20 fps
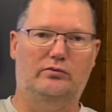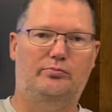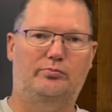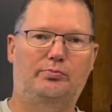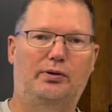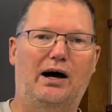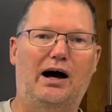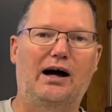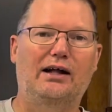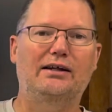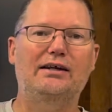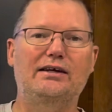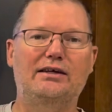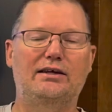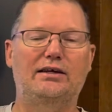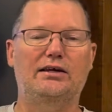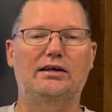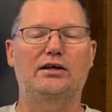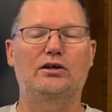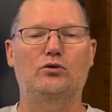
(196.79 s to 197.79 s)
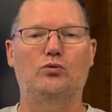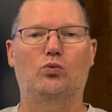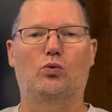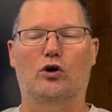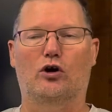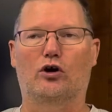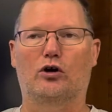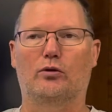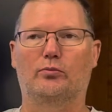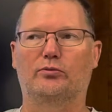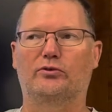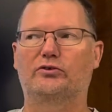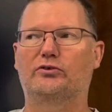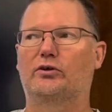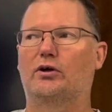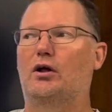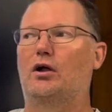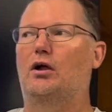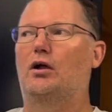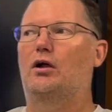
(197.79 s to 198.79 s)
Polychaete worms
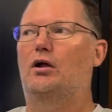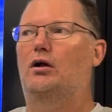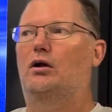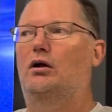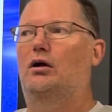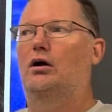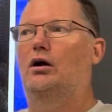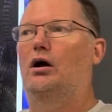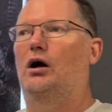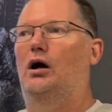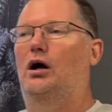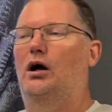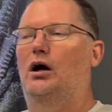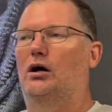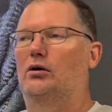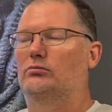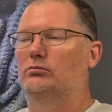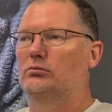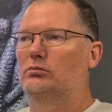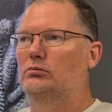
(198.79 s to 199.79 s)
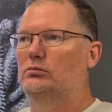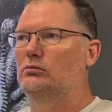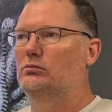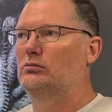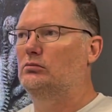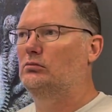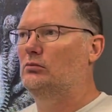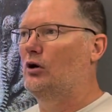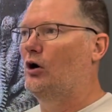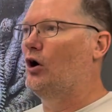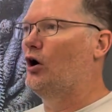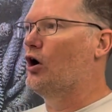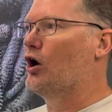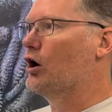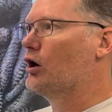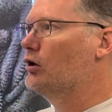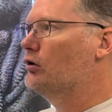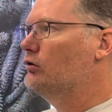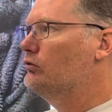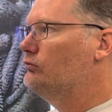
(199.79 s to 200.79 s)
um,
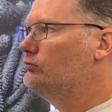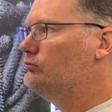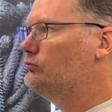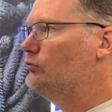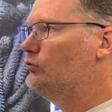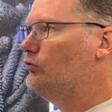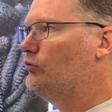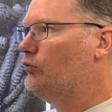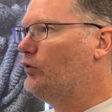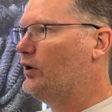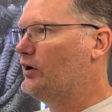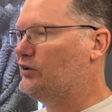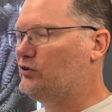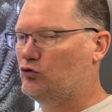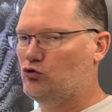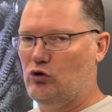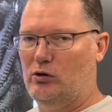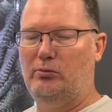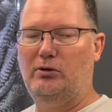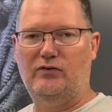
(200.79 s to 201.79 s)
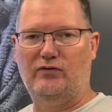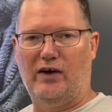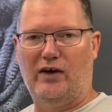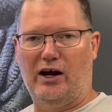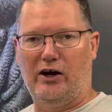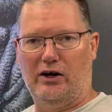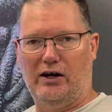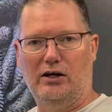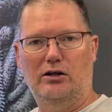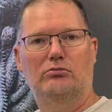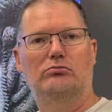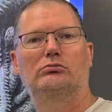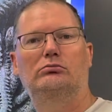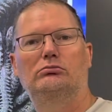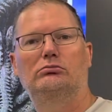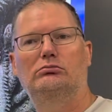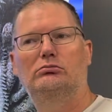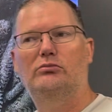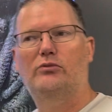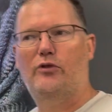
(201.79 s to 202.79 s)
are extremely varied
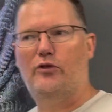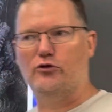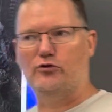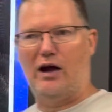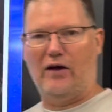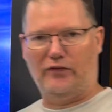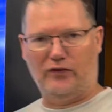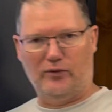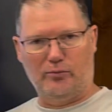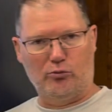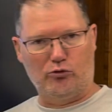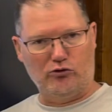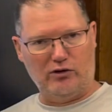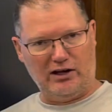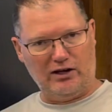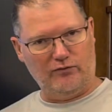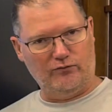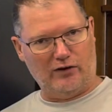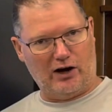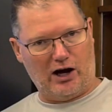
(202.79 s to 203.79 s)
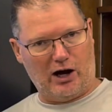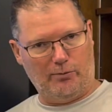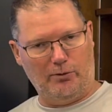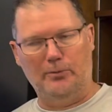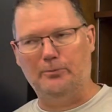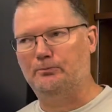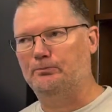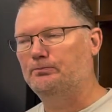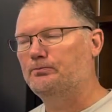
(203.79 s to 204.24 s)
throughout the marine environment.